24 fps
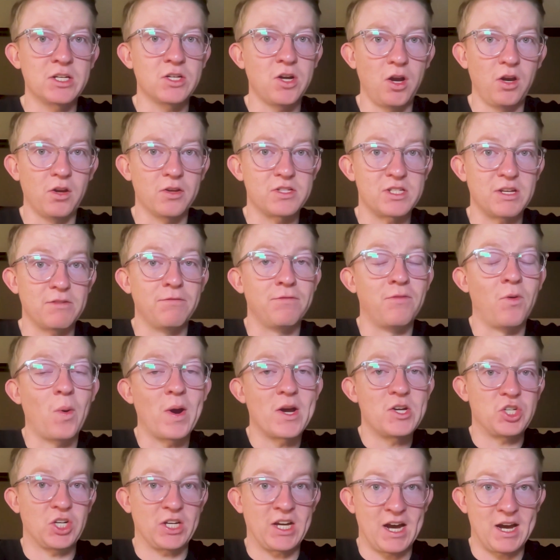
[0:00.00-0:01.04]
If
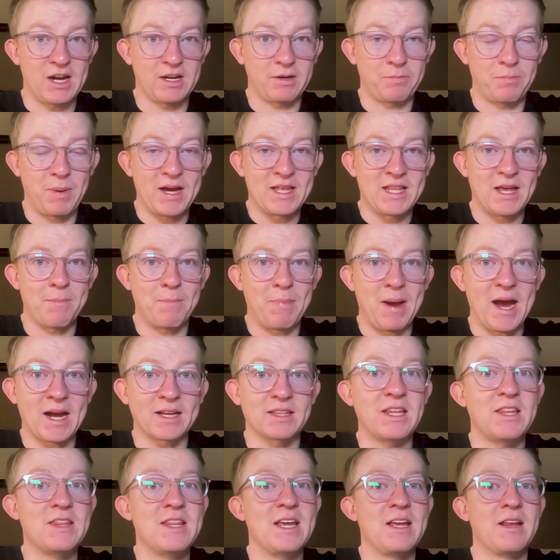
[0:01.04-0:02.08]
Voyager can't pay that back,
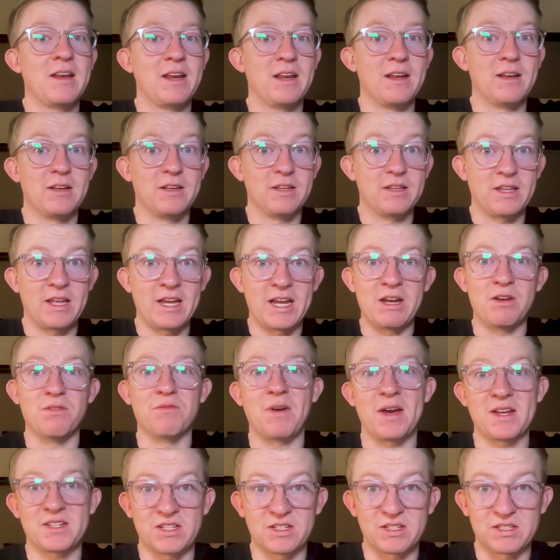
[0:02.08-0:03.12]
then their
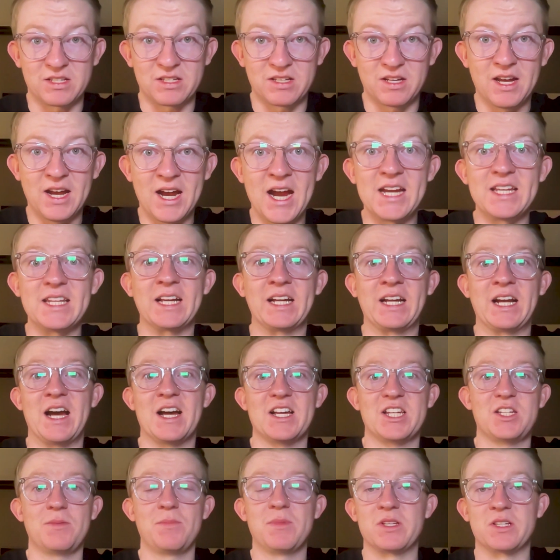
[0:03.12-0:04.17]
investors and their
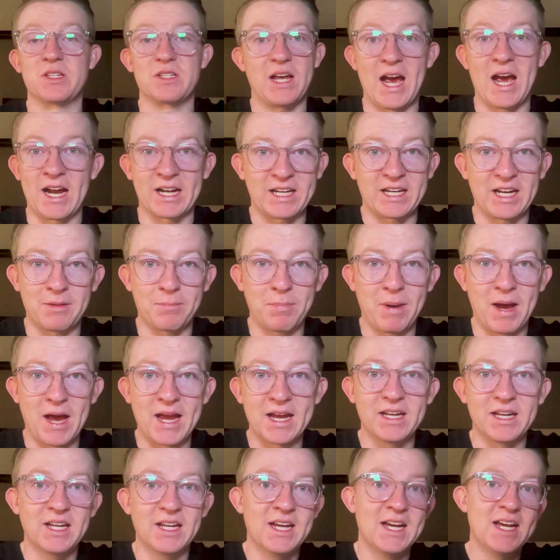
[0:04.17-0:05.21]
customers aren't getting
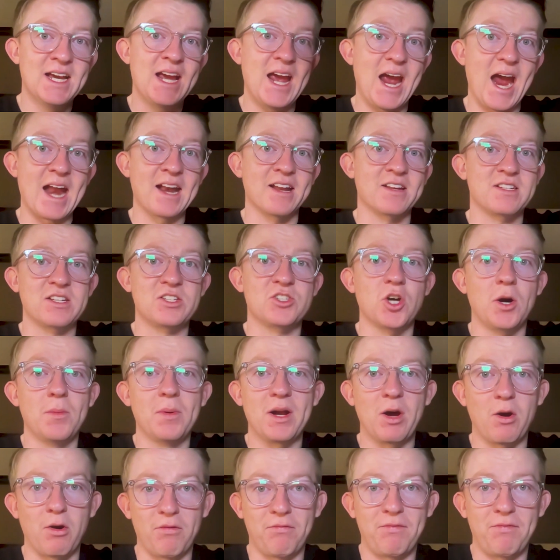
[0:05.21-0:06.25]
paid, and it's this
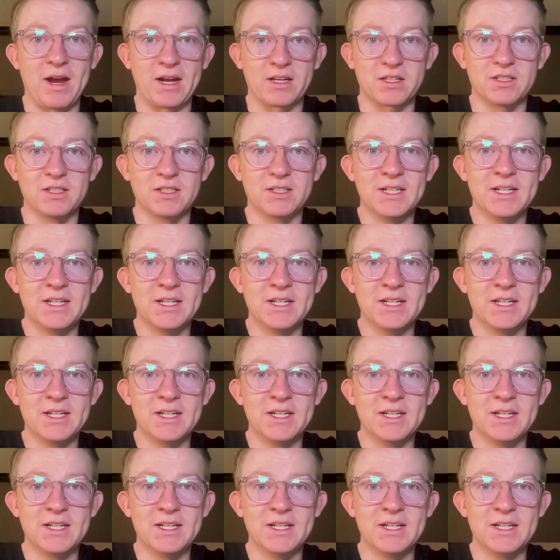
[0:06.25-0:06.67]
domino effect.